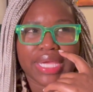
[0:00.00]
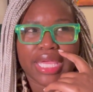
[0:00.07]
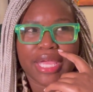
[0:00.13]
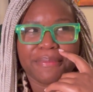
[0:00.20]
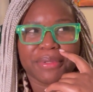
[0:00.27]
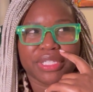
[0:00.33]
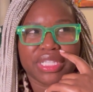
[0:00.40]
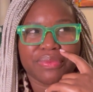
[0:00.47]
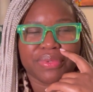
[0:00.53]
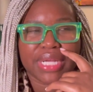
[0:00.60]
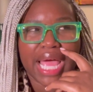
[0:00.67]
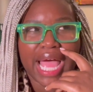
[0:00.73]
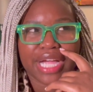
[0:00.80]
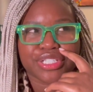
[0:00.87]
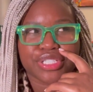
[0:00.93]
Kimberly would
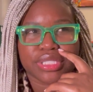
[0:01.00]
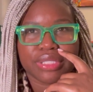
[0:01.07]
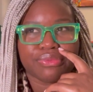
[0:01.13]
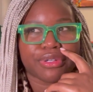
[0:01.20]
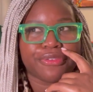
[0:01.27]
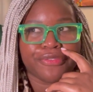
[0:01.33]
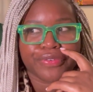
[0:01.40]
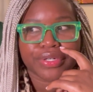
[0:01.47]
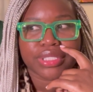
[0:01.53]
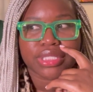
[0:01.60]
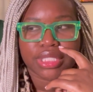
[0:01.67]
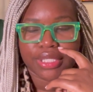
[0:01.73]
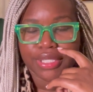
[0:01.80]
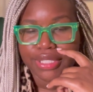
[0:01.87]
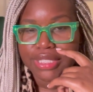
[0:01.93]
actually refer
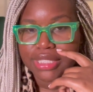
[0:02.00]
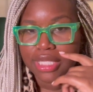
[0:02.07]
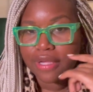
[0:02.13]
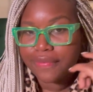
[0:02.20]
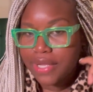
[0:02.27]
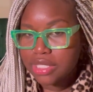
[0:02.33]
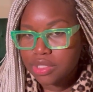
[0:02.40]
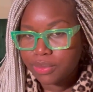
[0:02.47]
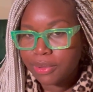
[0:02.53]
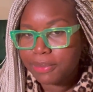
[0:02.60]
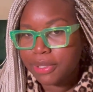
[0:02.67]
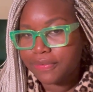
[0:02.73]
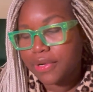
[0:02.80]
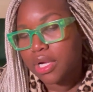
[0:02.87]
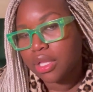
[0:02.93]
to herself as a woman
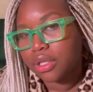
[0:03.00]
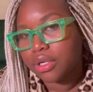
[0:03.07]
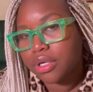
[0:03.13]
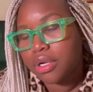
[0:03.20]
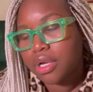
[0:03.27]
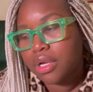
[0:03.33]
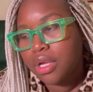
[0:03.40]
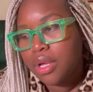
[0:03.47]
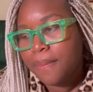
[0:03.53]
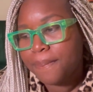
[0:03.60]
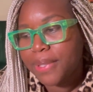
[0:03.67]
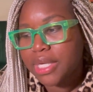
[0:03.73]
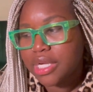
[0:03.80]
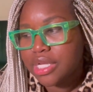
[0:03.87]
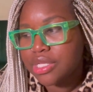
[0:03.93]
of color
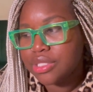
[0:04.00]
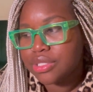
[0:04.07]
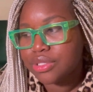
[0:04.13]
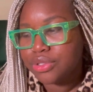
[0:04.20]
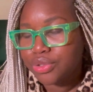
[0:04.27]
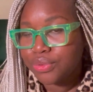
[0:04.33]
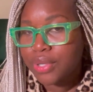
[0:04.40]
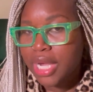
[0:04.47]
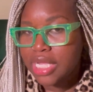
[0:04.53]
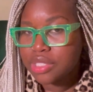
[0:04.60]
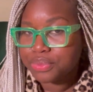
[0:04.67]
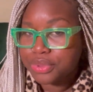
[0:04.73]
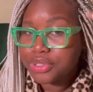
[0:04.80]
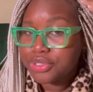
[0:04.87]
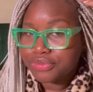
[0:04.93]
because you guys
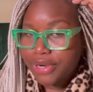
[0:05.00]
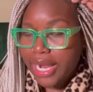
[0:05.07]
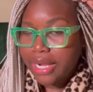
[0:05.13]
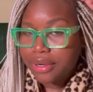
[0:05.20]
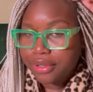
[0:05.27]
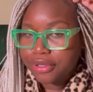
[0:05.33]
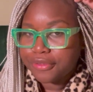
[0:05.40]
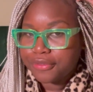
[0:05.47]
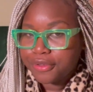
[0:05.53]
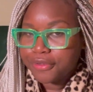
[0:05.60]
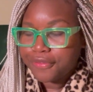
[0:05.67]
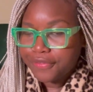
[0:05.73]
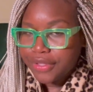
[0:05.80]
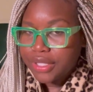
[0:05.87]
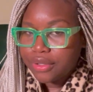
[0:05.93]
would drag her for
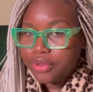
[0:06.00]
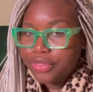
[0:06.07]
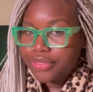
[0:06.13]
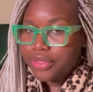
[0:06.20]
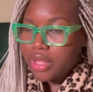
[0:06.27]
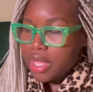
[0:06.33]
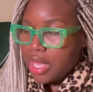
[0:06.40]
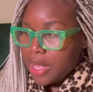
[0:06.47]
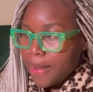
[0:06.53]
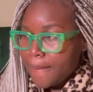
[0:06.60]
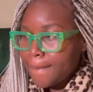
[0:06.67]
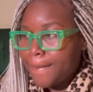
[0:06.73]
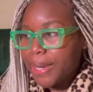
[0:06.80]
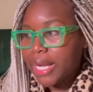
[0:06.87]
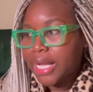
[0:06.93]
filth.
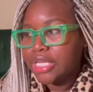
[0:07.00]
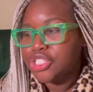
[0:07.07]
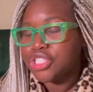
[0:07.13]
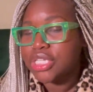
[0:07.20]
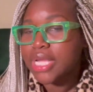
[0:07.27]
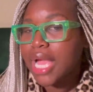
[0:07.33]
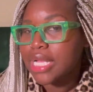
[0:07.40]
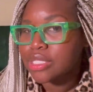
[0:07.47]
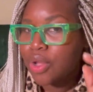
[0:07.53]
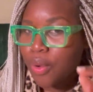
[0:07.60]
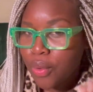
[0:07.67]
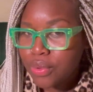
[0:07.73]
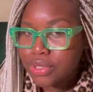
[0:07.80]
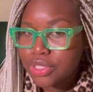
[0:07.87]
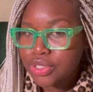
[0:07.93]
But she has
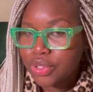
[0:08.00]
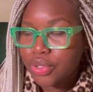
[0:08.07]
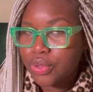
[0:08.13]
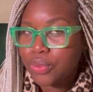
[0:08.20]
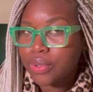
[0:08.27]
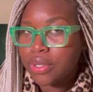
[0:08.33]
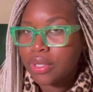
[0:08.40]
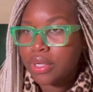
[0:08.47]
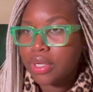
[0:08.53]
also